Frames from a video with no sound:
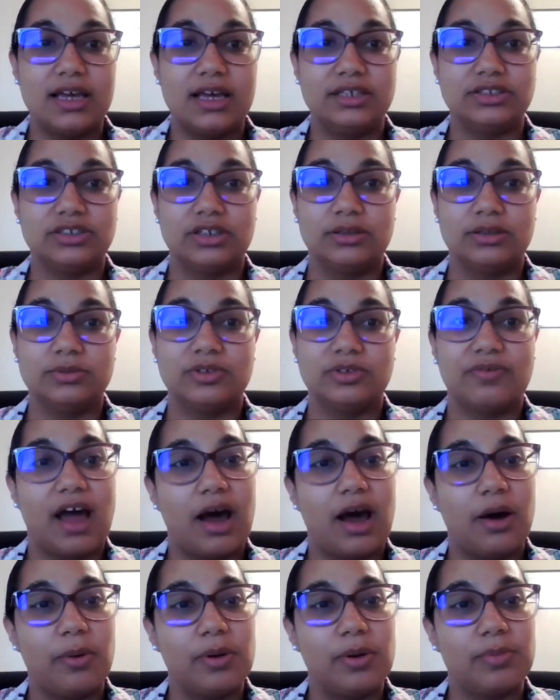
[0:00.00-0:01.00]
in terms of
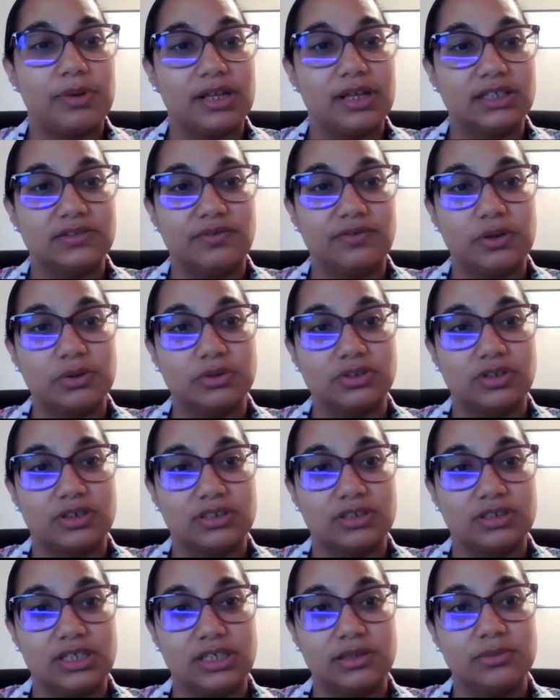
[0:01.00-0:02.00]
how we place folks
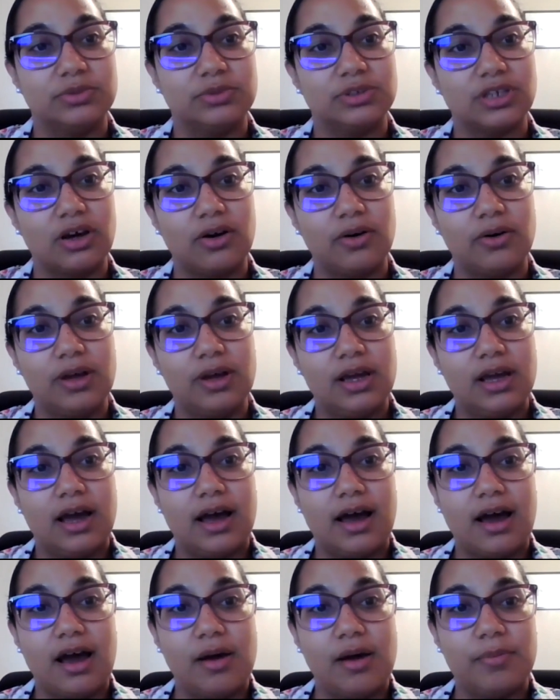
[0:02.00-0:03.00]
on teams. So
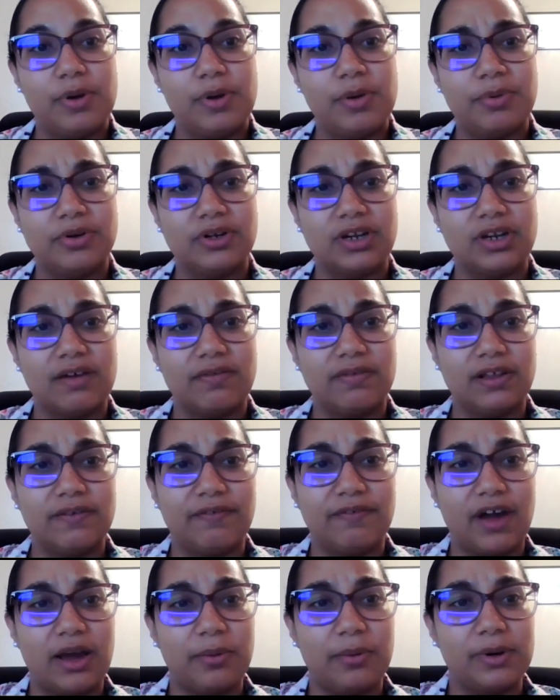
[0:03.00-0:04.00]
people
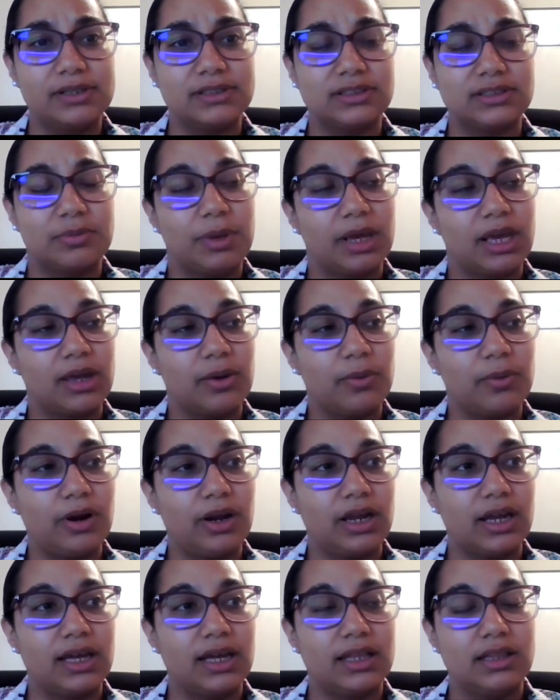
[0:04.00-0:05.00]
definitely find ways to make it
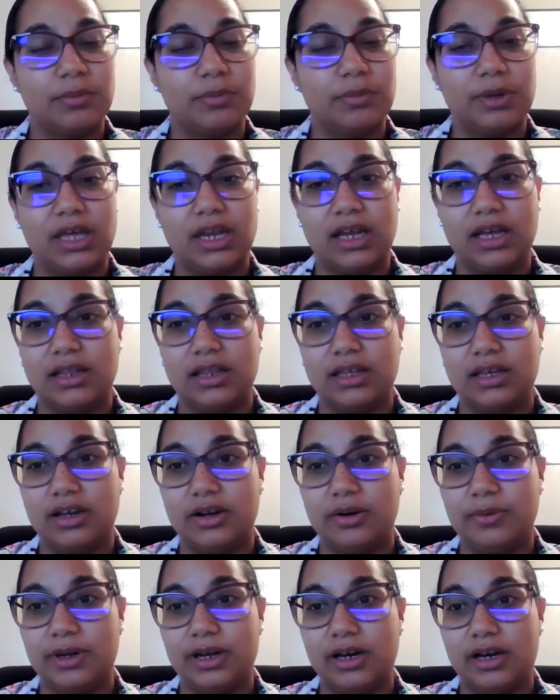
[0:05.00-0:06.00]
work. In the beginning of the
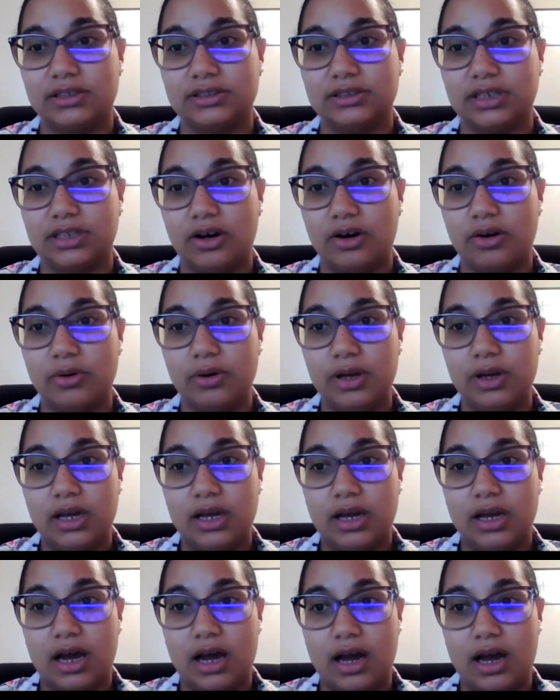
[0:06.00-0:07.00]
year, we also,
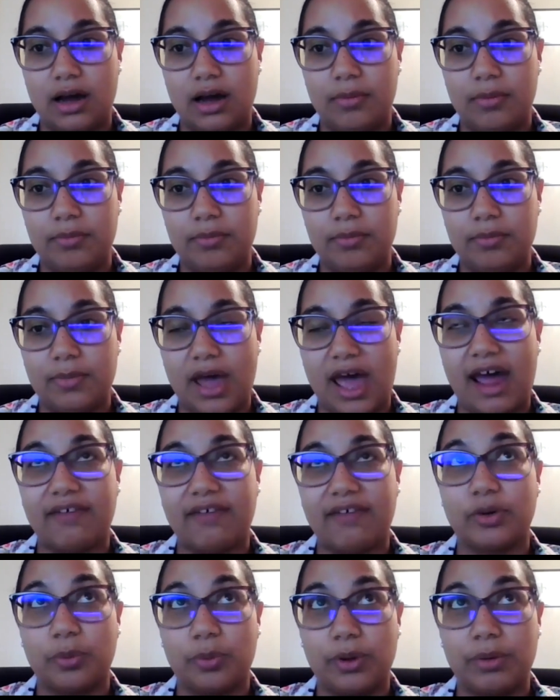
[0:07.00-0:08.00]

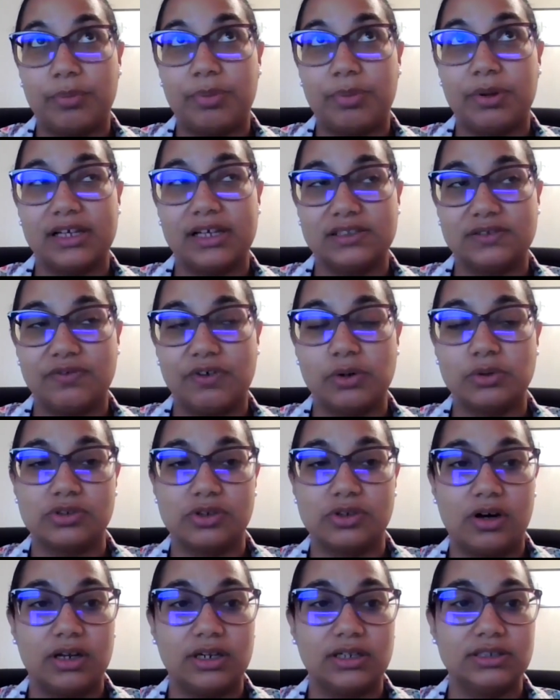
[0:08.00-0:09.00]
after we place
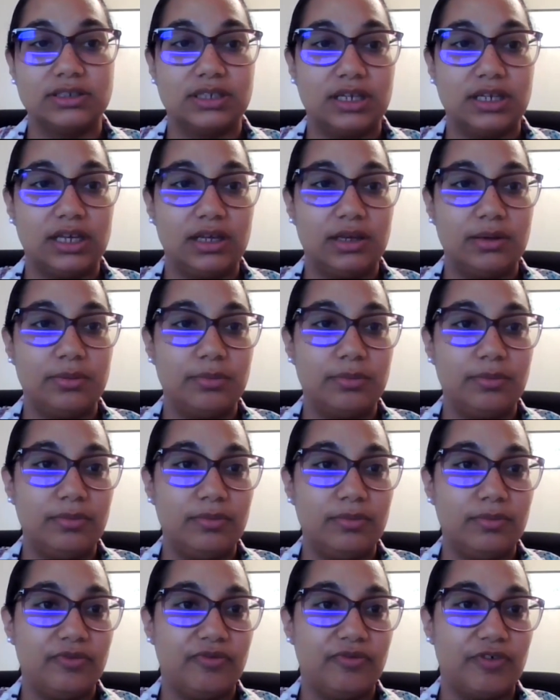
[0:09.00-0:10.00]
folks on a team,
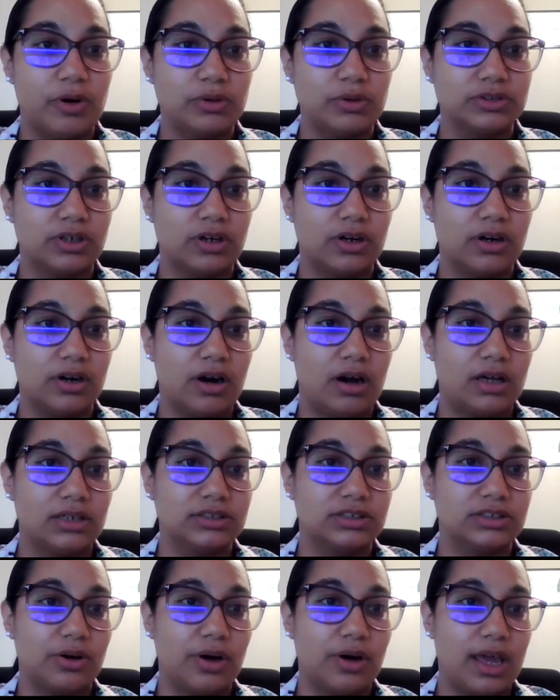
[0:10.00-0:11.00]
folks are
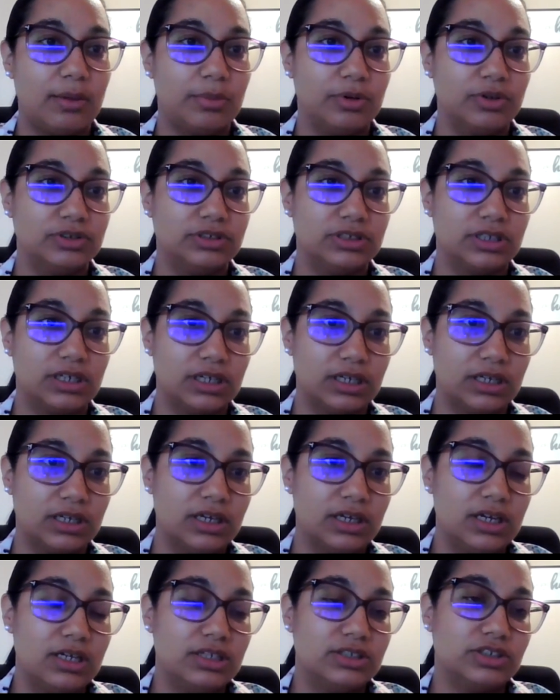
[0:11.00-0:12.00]
also able to
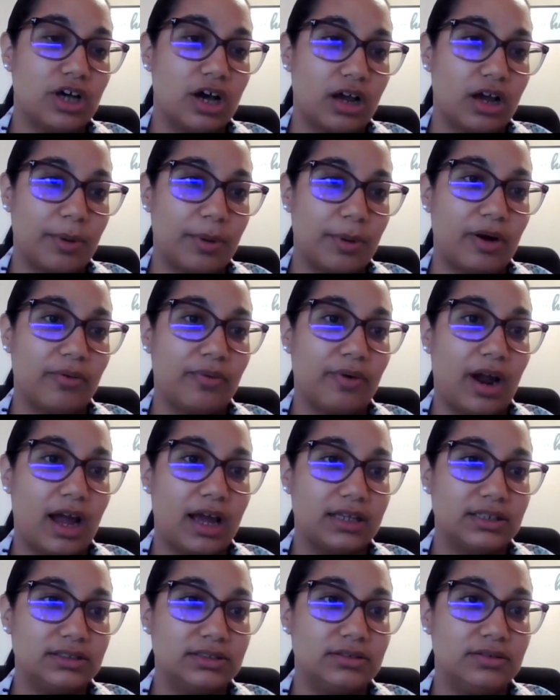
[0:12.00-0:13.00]
talk about
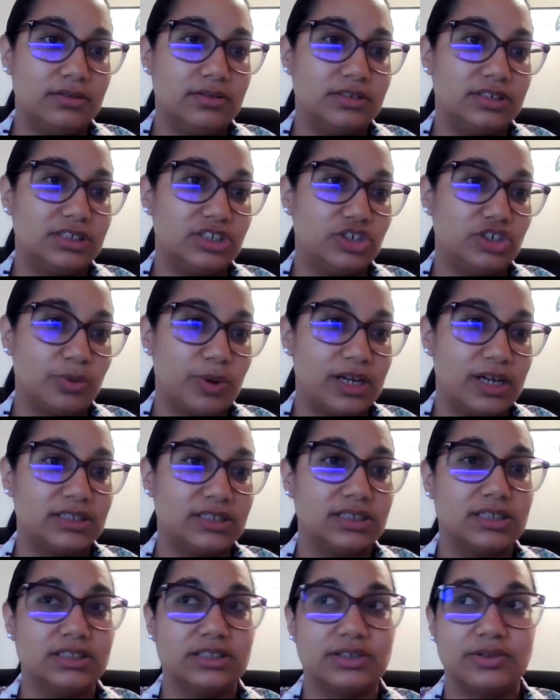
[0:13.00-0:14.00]
ride
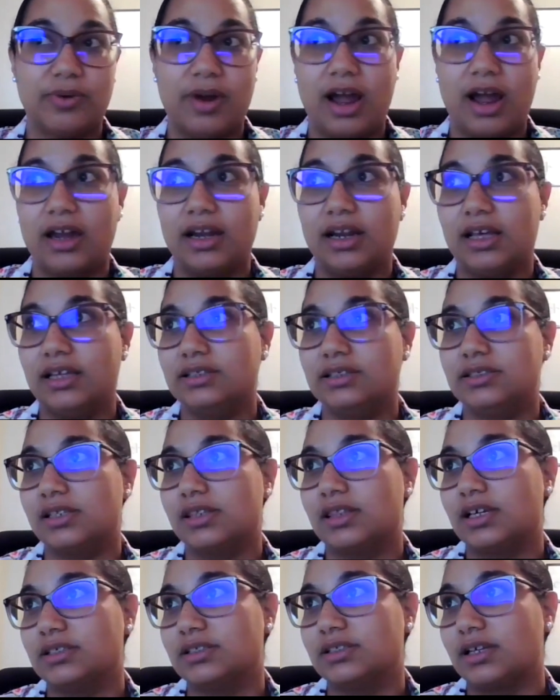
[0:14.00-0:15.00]
situations and ride needs
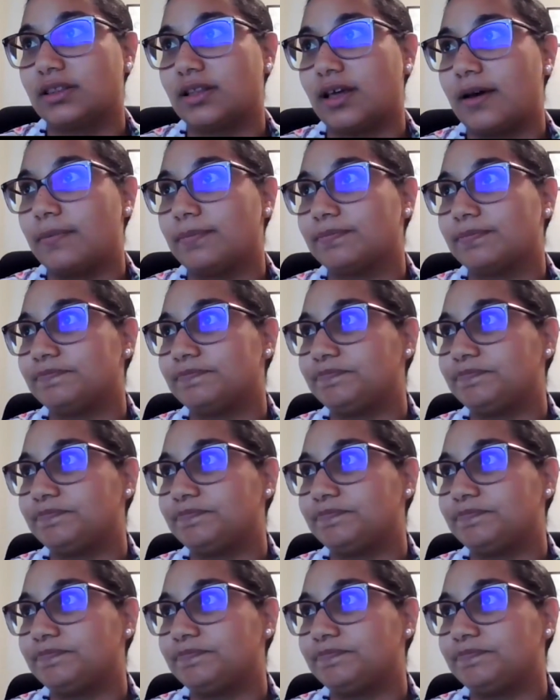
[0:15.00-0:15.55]
and things like that.